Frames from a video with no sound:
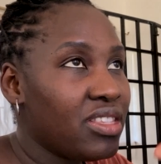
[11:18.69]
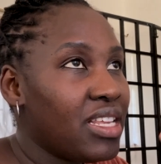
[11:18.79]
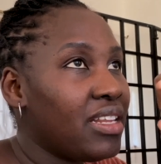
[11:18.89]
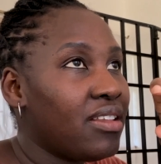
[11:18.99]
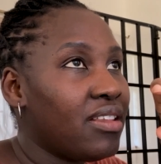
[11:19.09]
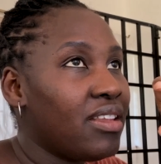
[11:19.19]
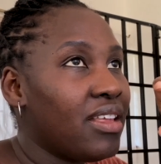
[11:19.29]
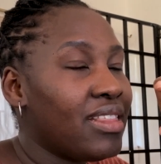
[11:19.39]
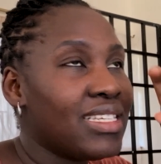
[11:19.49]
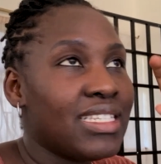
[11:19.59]
Then
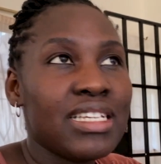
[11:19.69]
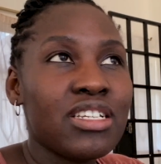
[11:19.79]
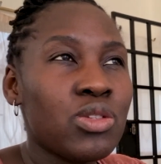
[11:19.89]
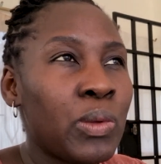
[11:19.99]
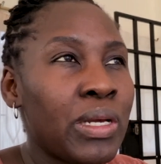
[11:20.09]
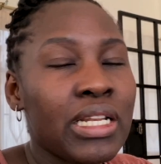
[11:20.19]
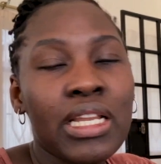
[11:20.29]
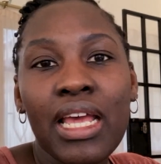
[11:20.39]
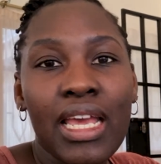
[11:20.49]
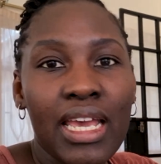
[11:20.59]
the 6th one,
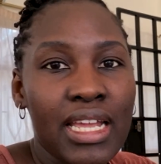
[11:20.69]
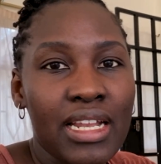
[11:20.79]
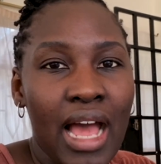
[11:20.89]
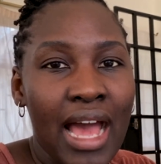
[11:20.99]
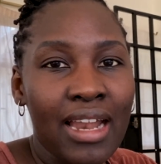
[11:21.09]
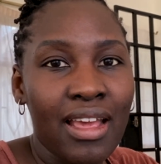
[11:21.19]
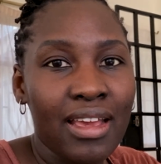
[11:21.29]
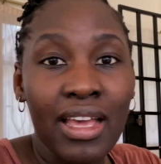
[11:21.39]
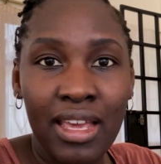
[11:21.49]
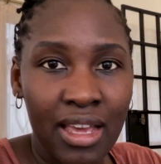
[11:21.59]
it had
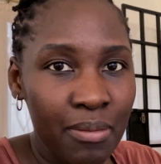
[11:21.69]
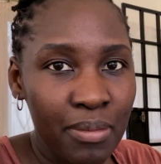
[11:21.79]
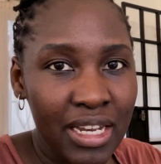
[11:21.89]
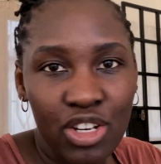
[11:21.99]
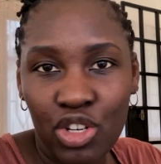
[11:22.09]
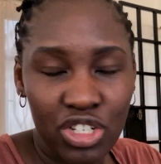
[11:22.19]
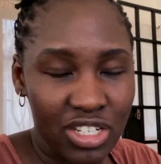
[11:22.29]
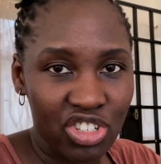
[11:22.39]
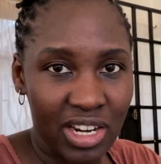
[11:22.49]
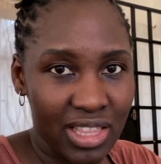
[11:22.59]
like a hiccup and it couldn't
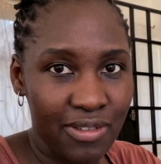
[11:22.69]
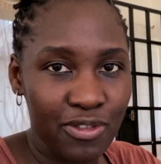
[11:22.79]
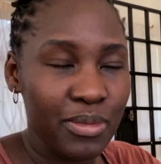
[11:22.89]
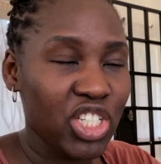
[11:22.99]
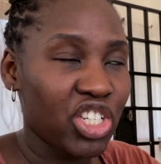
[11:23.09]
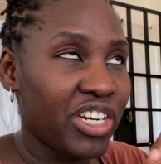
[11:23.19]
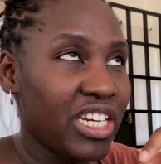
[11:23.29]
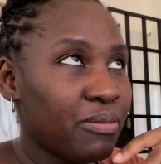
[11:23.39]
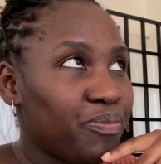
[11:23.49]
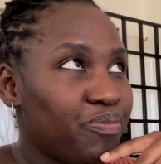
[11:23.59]
extract the information, right?